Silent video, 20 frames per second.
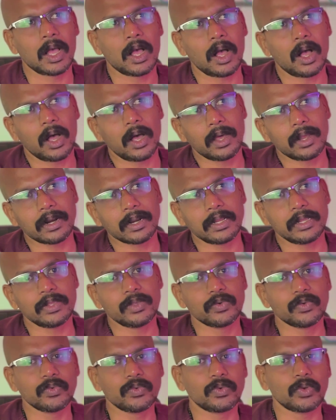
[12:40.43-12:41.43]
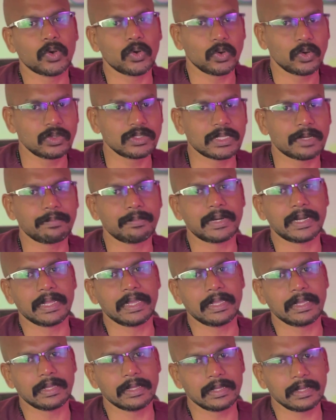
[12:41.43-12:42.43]
or you know
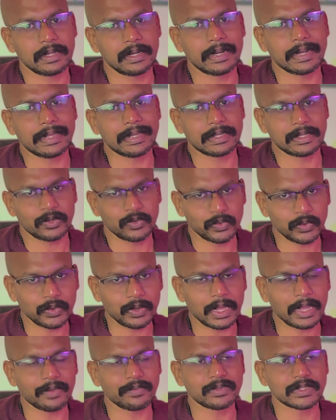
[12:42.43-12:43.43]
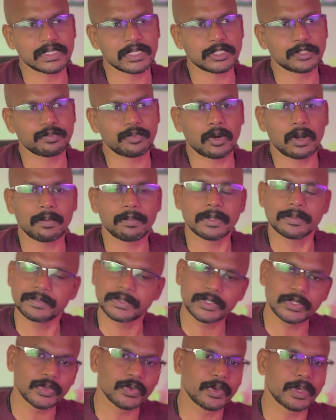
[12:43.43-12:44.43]
somebody like who have such
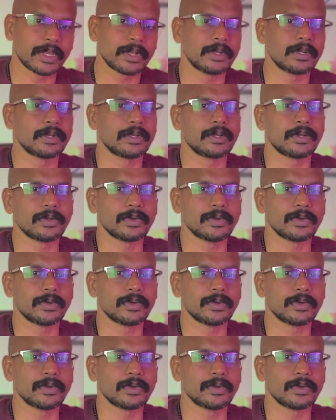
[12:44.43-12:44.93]
problems, you can